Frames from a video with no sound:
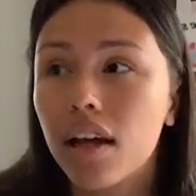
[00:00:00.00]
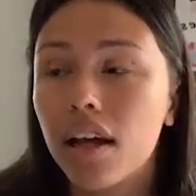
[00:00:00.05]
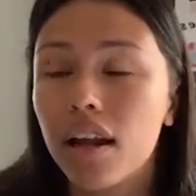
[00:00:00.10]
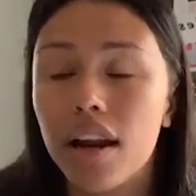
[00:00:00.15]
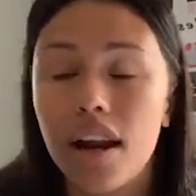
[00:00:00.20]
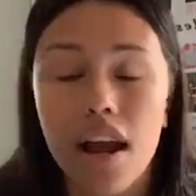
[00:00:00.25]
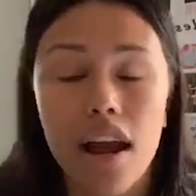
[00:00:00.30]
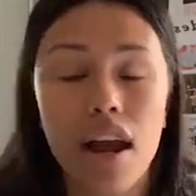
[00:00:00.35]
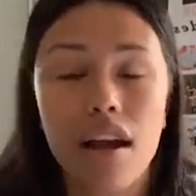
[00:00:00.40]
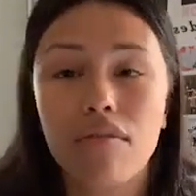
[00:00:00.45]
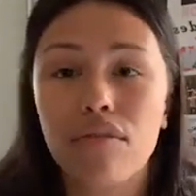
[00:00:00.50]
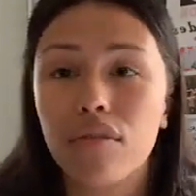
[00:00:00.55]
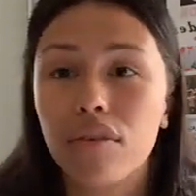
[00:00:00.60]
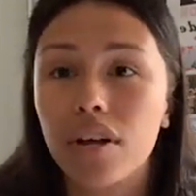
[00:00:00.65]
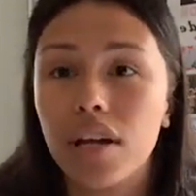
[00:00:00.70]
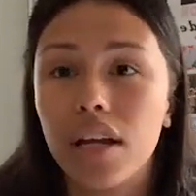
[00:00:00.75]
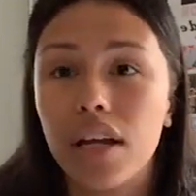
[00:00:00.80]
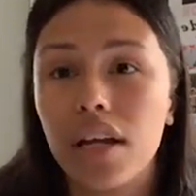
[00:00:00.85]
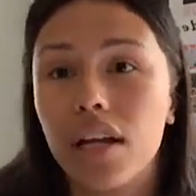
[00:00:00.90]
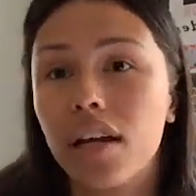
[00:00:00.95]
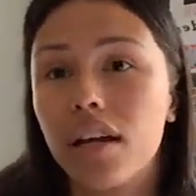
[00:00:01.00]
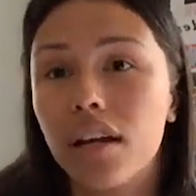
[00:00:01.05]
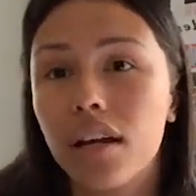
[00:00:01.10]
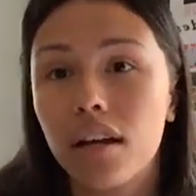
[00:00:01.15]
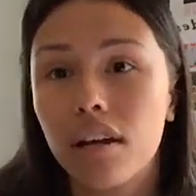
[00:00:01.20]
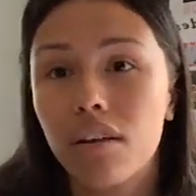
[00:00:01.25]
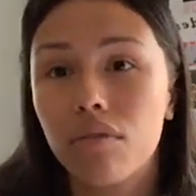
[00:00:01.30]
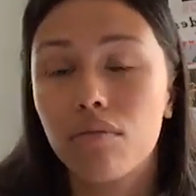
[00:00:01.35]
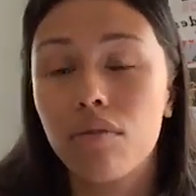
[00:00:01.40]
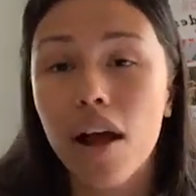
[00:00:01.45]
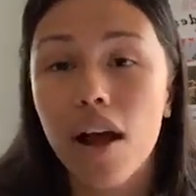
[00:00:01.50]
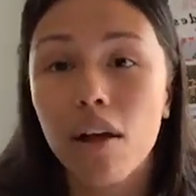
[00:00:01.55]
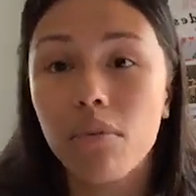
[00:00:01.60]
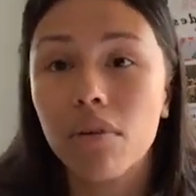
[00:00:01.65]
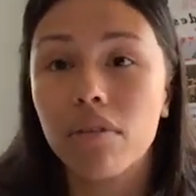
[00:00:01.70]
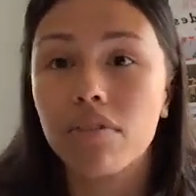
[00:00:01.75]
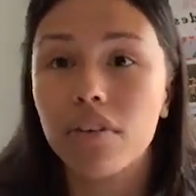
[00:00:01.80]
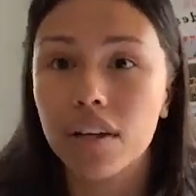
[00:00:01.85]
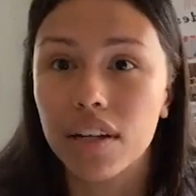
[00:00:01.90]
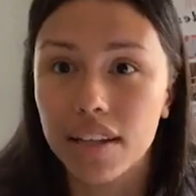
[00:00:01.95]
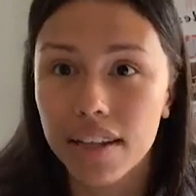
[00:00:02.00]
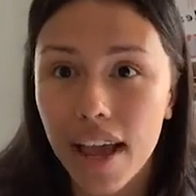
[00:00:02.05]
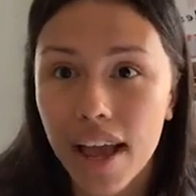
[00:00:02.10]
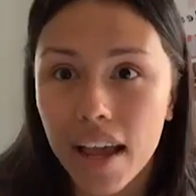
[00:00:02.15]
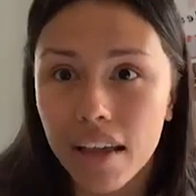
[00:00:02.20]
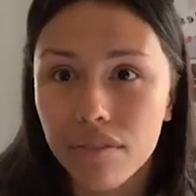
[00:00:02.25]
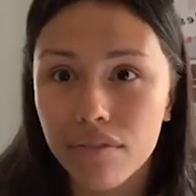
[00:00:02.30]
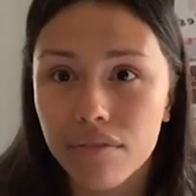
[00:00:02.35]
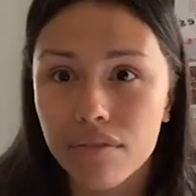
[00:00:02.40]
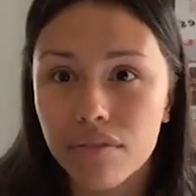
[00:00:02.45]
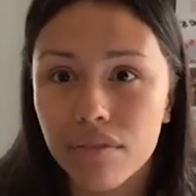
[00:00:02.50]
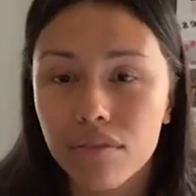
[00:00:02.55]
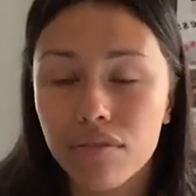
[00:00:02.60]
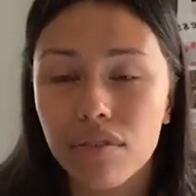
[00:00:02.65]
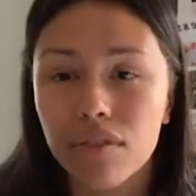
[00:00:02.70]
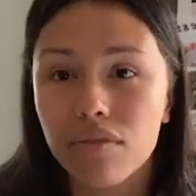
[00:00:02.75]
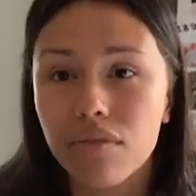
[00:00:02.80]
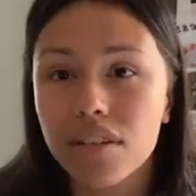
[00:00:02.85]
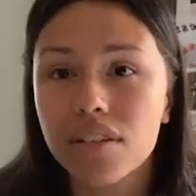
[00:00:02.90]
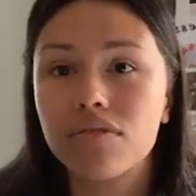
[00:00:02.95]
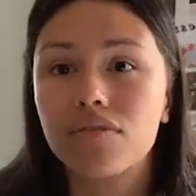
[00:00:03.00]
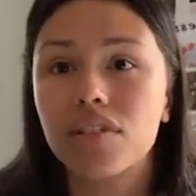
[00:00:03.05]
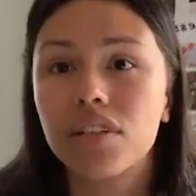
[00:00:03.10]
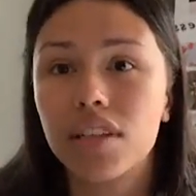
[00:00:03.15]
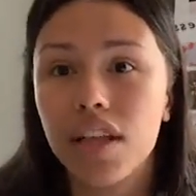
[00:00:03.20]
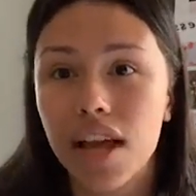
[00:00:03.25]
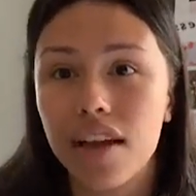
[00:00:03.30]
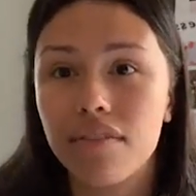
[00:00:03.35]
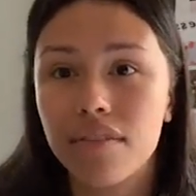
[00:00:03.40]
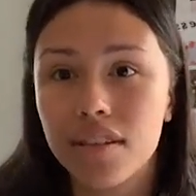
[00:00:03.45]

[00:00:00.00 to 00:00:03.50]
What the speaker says: in every realm of your life for the rest of your life.